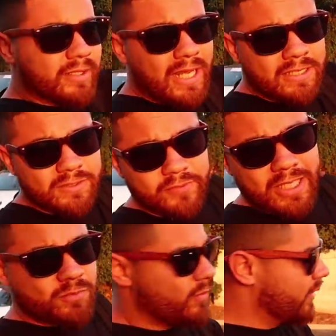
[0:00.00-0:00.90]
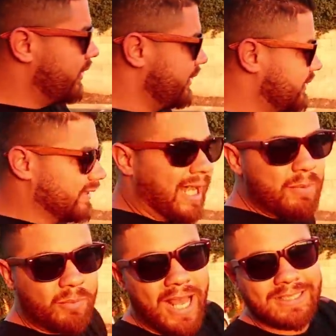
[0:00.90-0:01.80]
online. So if you guys want one of these, a lot of
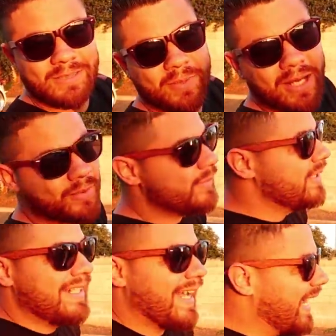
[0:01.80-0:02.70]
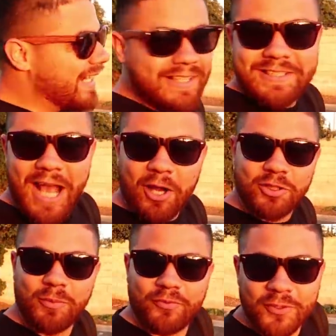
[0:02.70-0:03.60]
people asked about them. I gotta get this
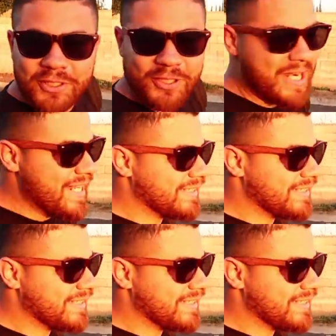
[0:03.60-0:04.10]
outro before the train